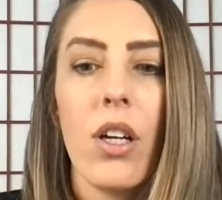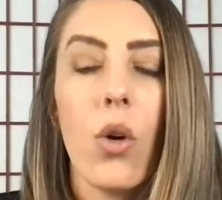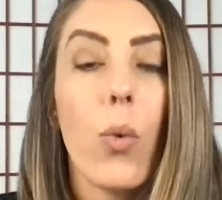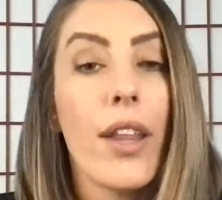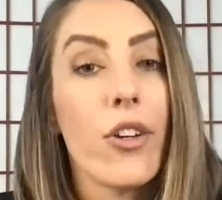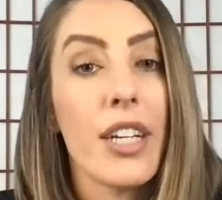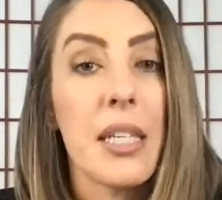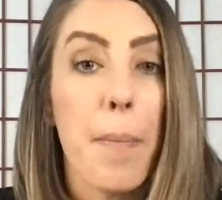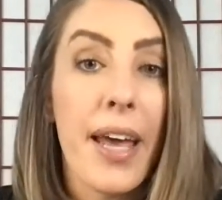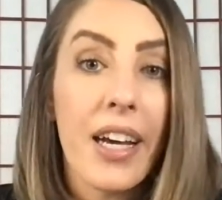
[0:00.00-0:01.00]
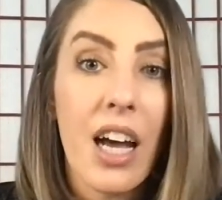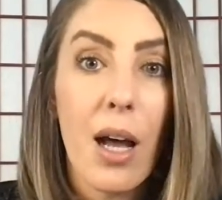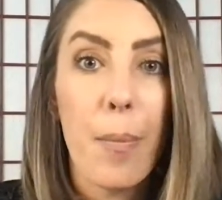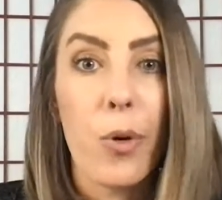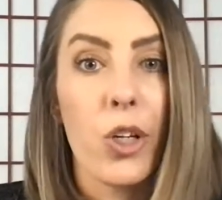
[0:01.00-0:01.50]
whether it's a
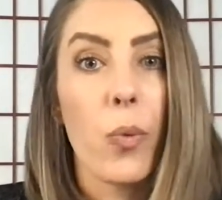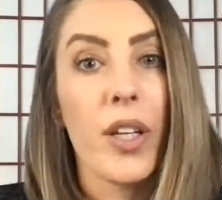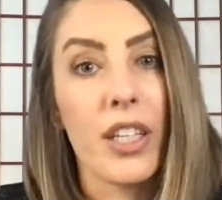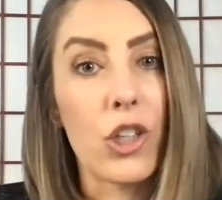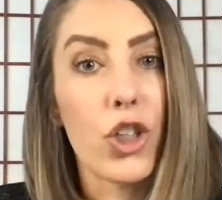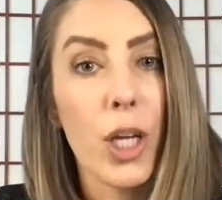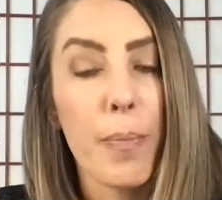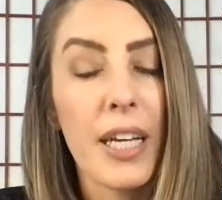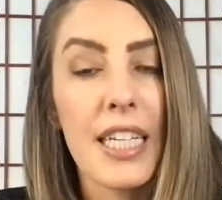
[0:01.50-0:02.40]
pickup or you're willing to ship it,